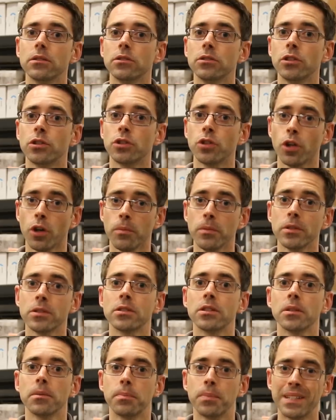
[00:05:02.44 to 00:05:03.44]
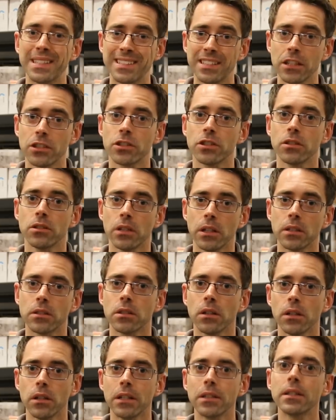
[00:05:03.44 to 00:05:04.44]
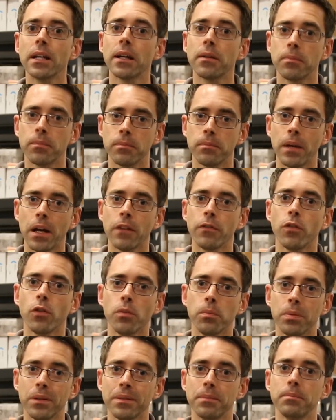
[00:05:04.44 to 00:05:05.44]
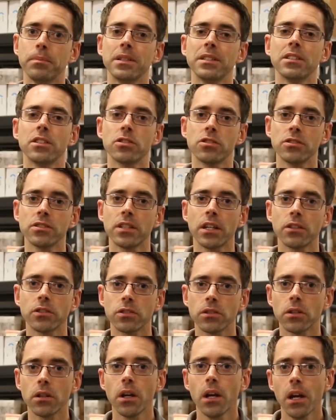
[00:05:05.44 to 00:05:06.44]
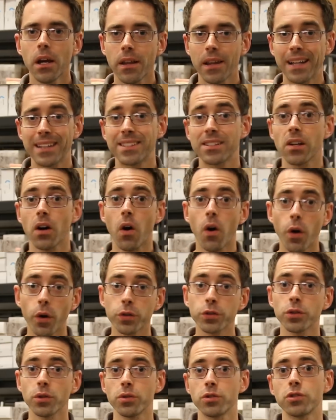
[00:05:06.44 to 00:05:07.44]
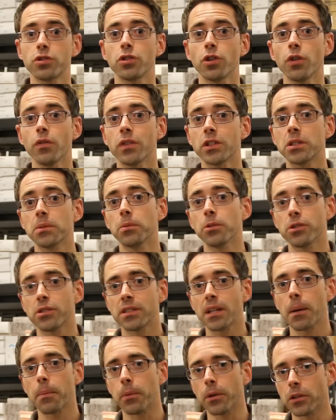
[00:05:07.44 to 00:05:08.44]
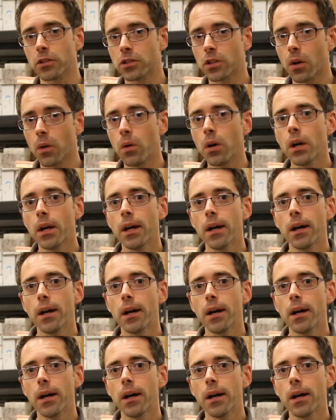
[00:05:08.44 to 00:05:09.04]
determines the position. It's an intake manifold position sensor that's also serviceable separate. So